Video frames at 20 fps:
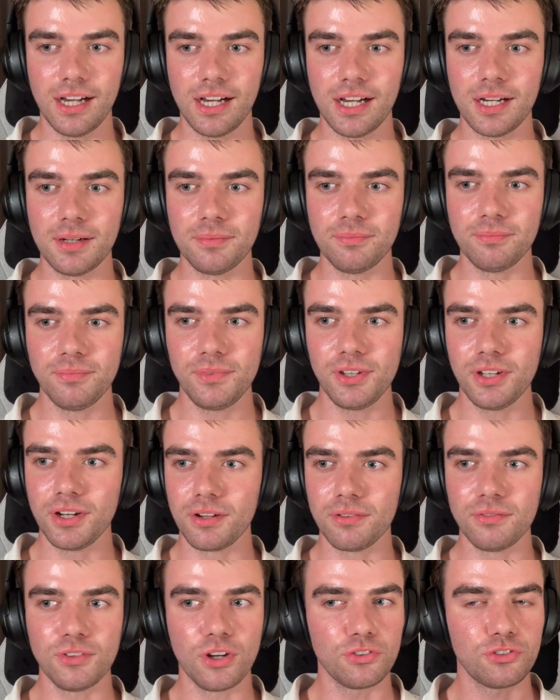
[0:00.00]

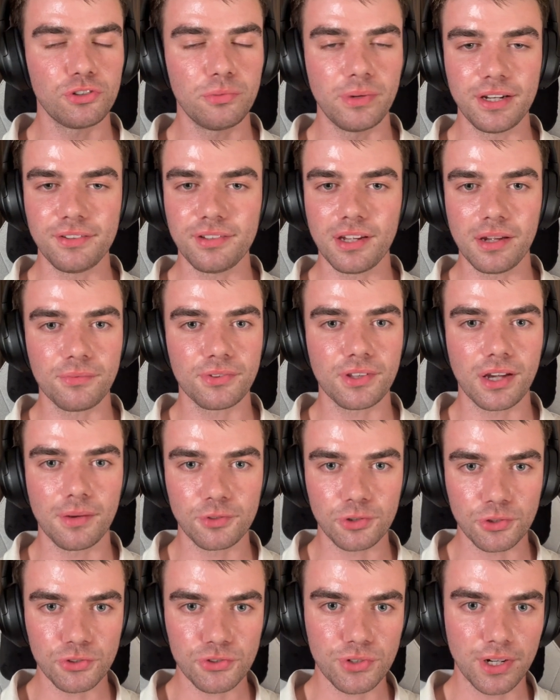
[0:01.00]
Not too many teams
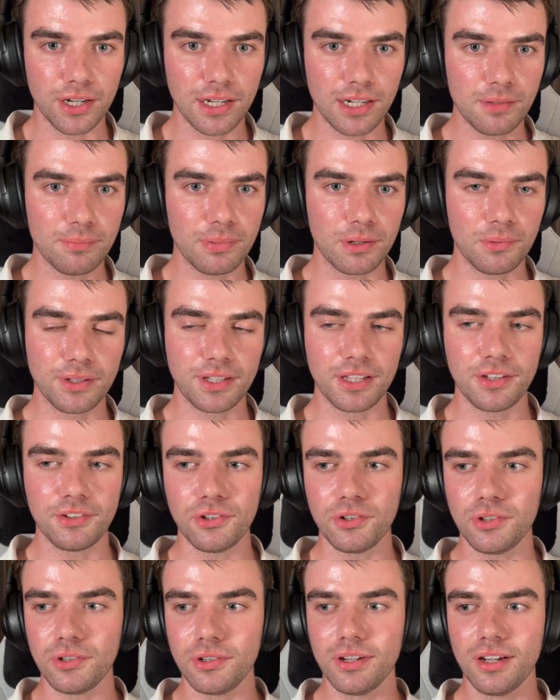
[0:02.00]
come to Australia, but when they
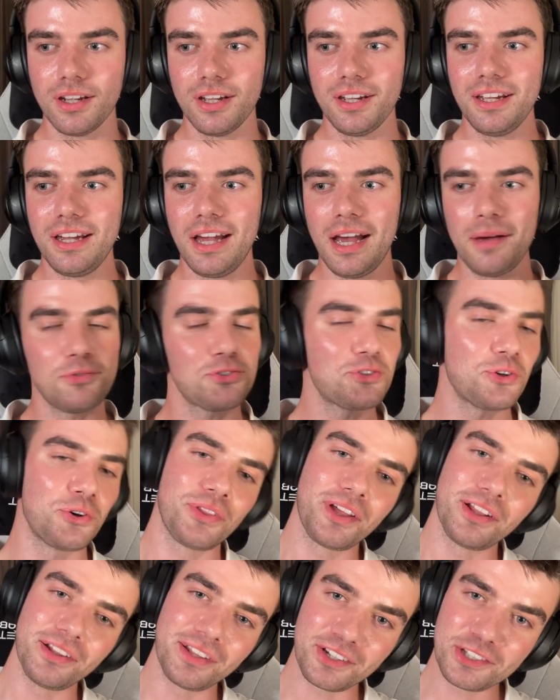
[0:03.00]
do, I'm
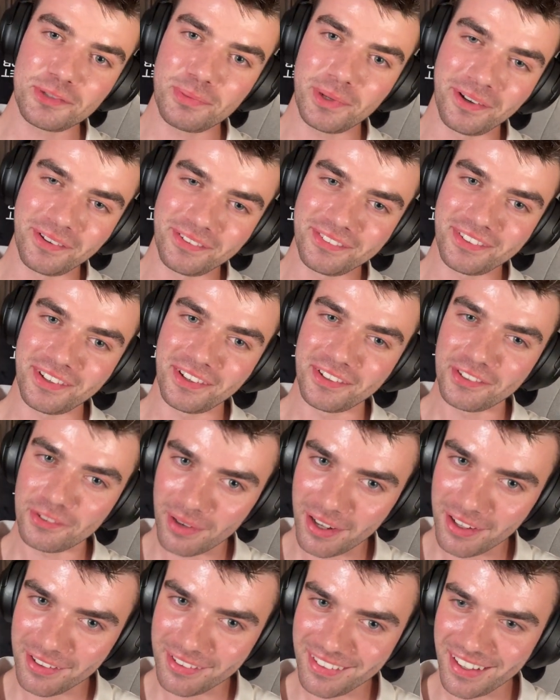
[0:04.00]
sure they'll experience it
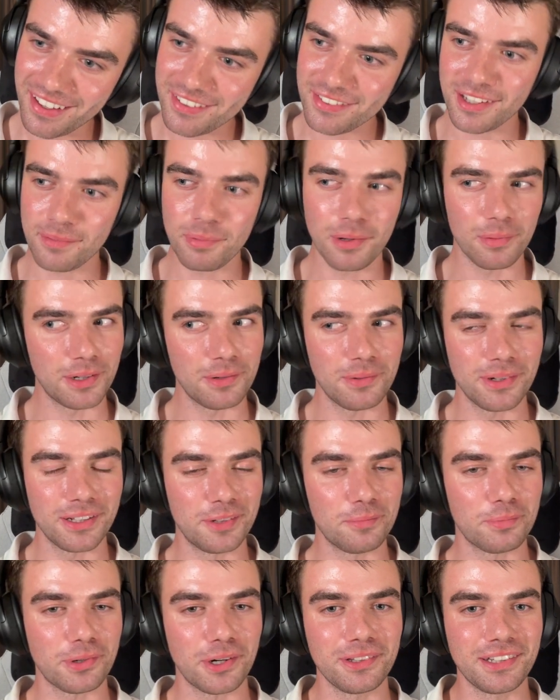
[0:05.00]
as well, as they probably
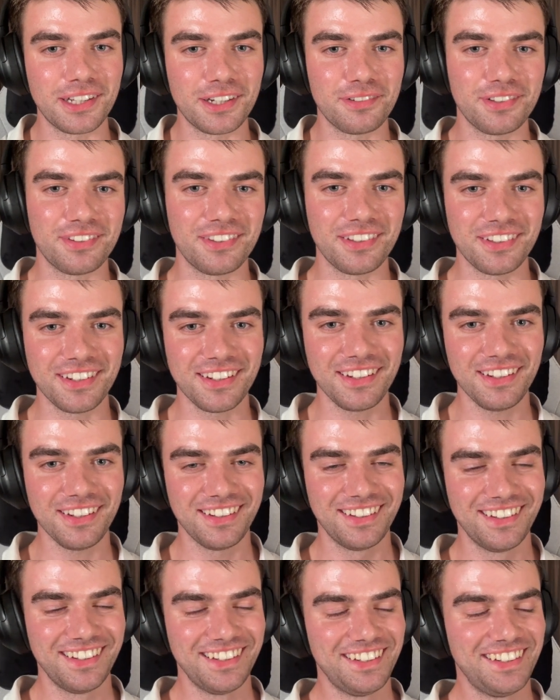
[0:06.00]
will in Pro League for
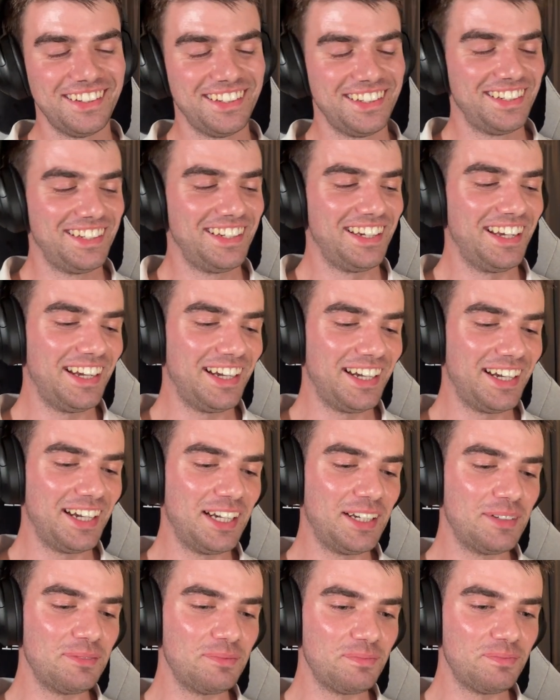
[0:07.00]
Sydney.
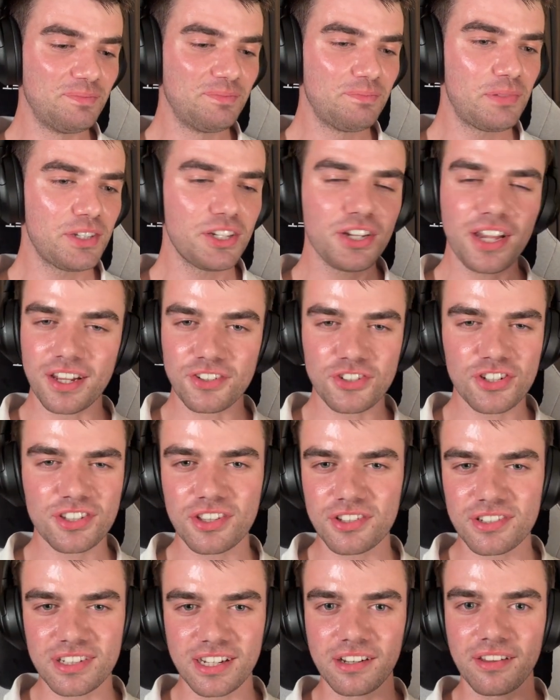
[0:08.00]
But yeah,
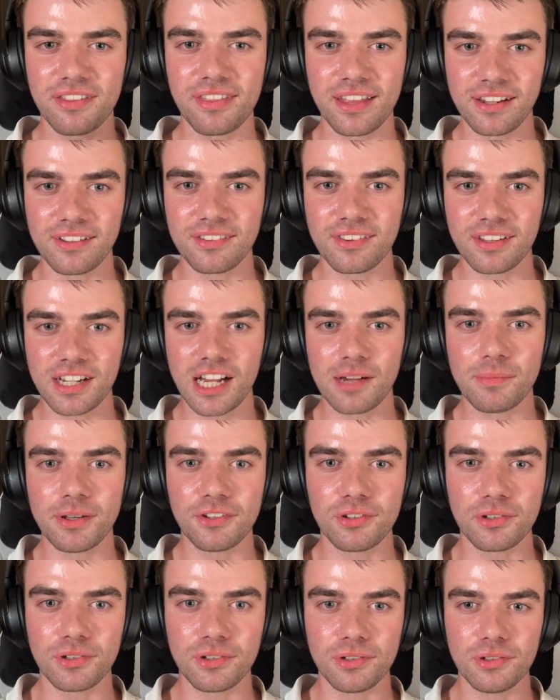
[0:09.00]
just those little things that come
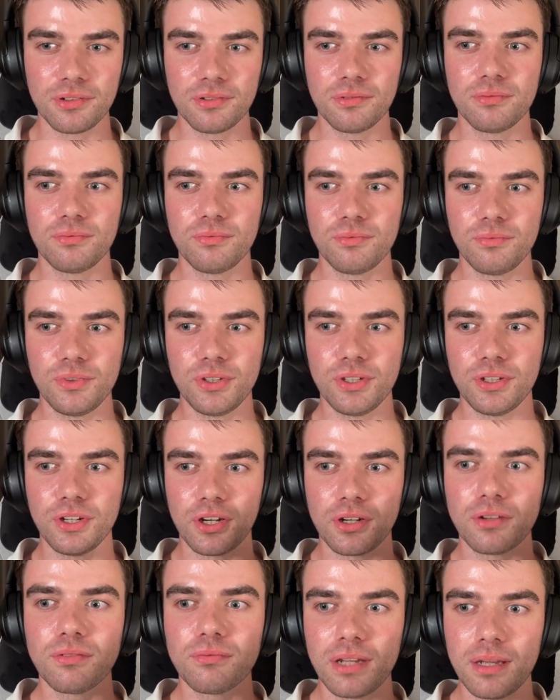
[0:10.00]
into,
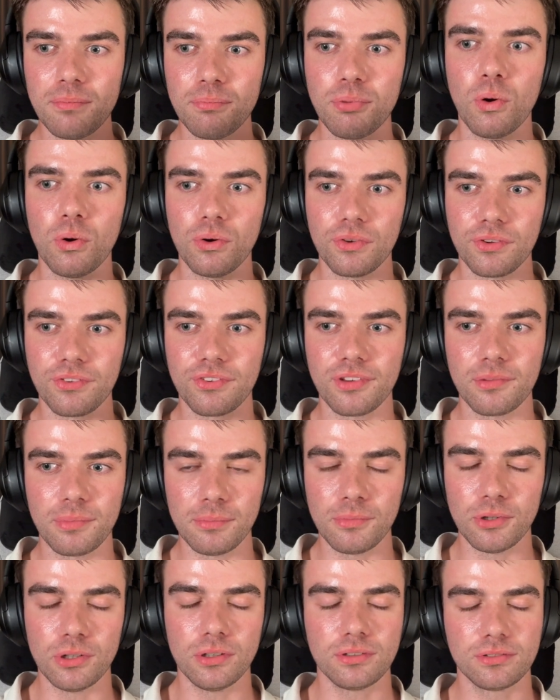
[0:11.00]
importance a
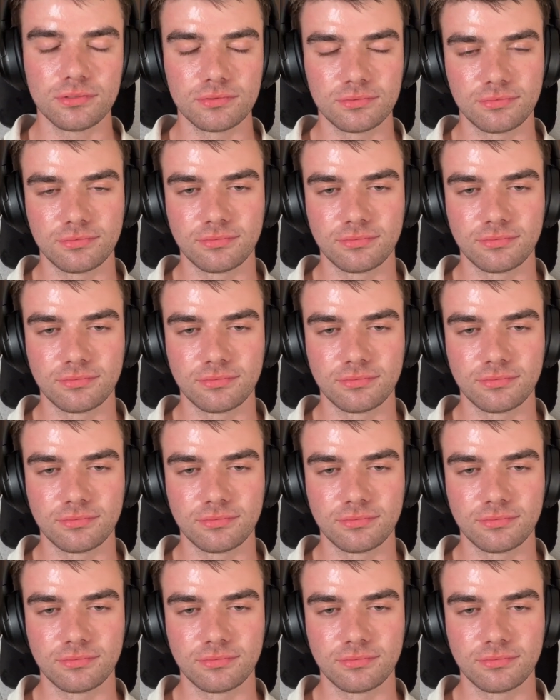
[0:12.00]
bit more.